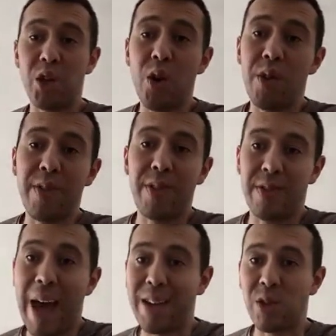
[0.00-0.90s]
sure
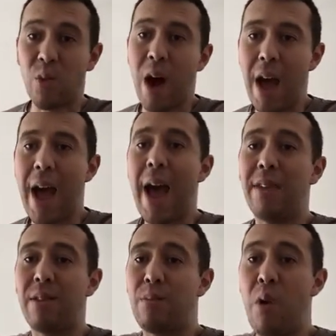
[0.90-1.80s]
that that's why I had the